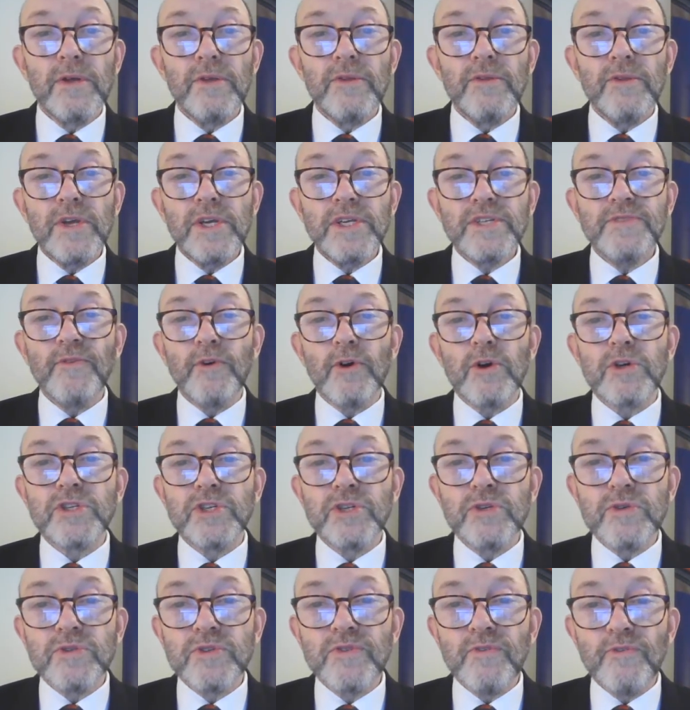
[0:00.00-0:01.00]
These
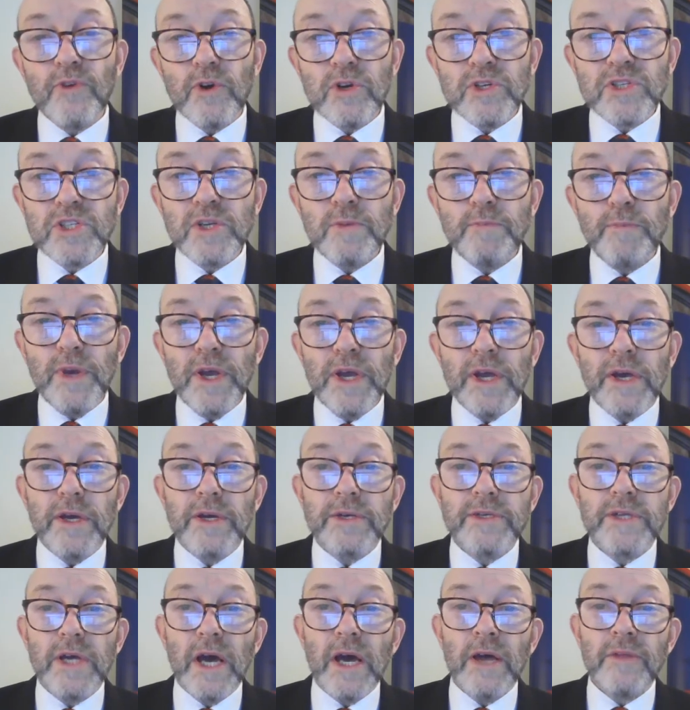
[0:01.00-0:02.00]
virtues first
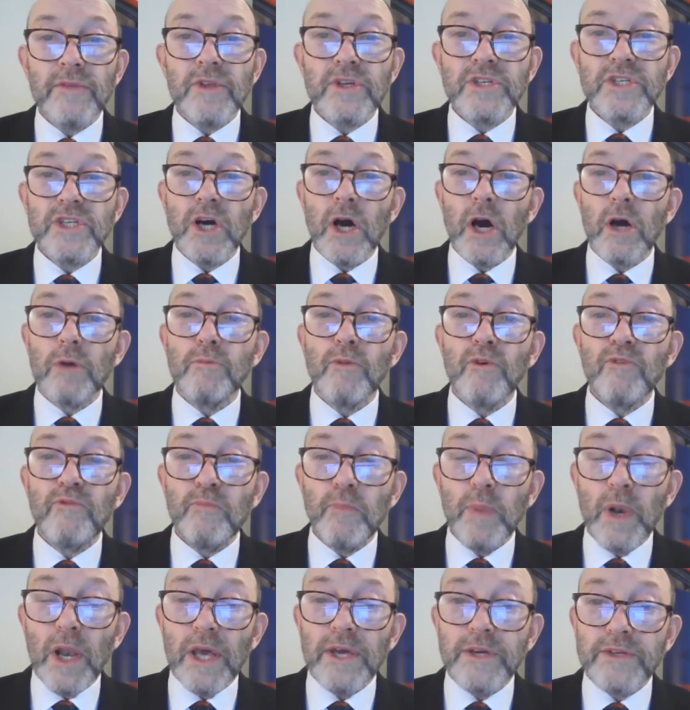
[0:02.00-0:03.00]
appeared at the time of
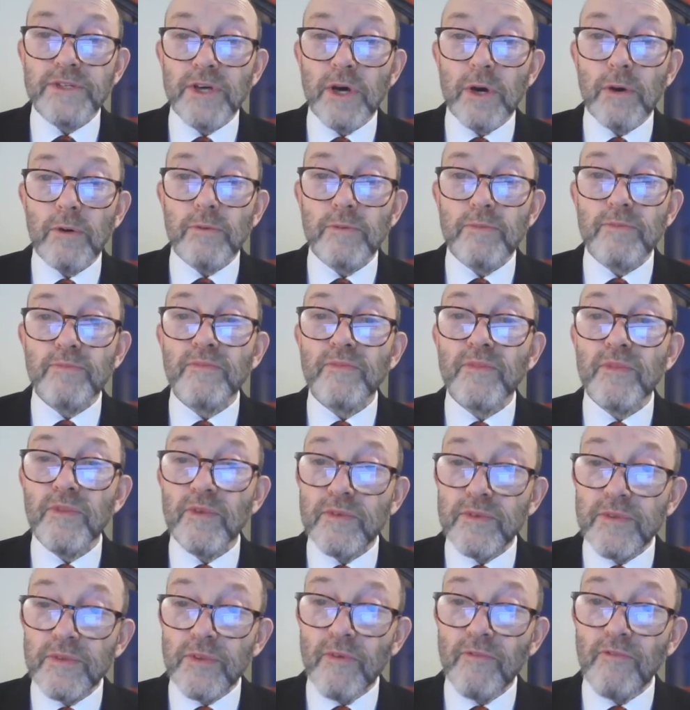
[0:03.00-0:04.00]
Plato,
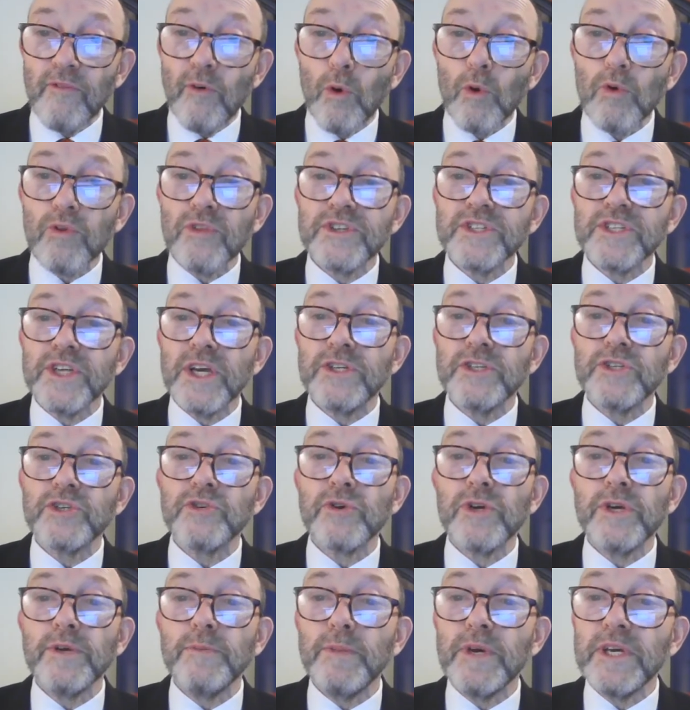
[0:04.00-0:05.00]
in the 4th
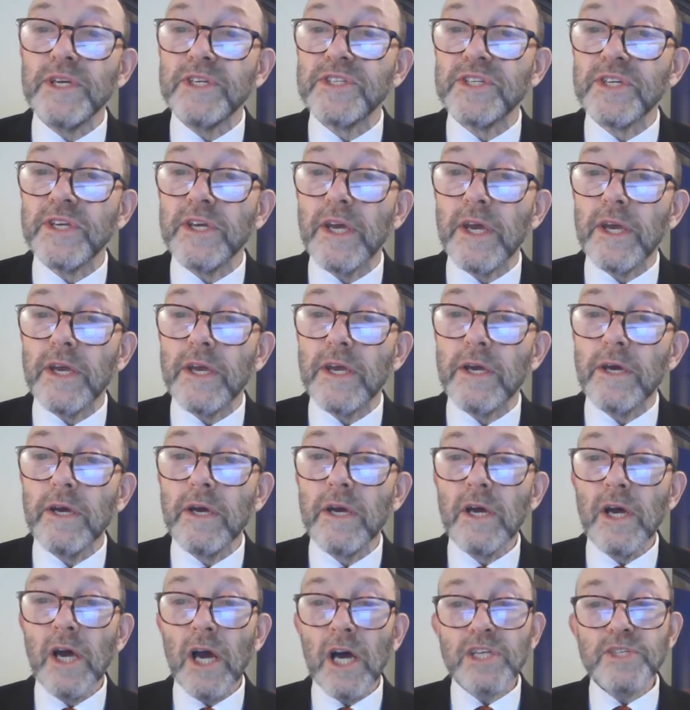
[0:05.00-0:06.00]
century BCE,
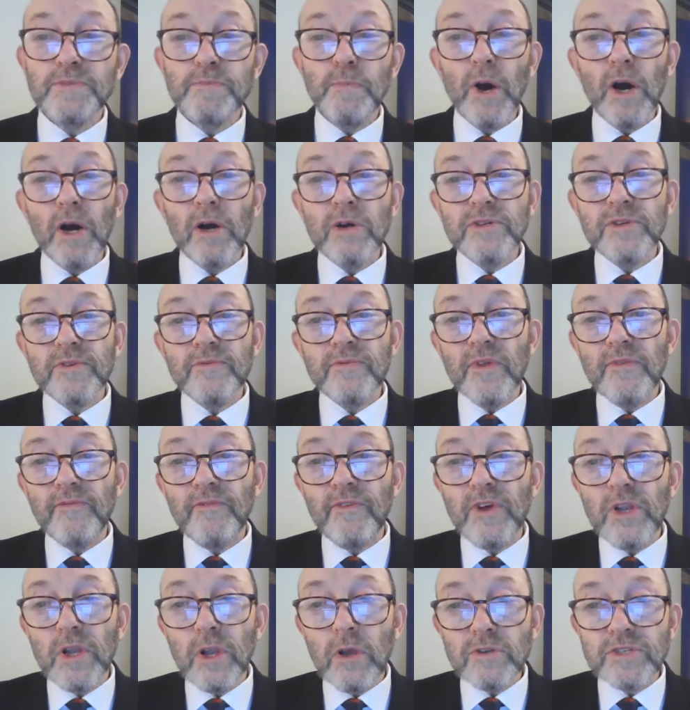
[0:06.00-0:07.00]
as part of the
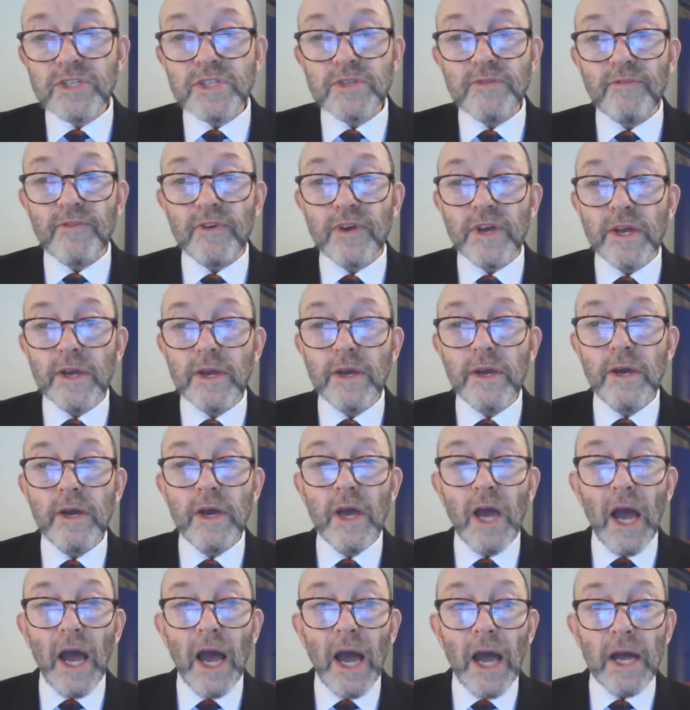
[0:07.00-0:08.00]
philosophy
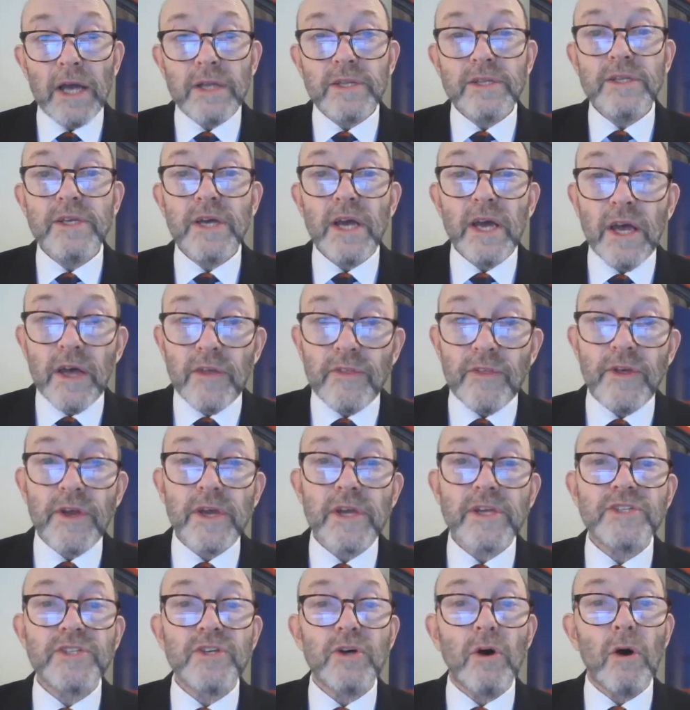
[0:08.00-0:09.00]
and
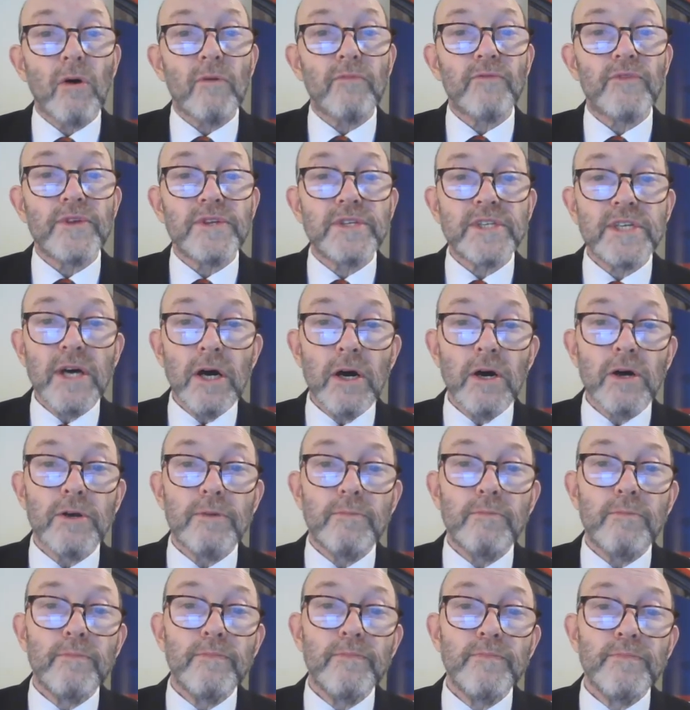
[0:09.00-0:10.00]
ethics of the time.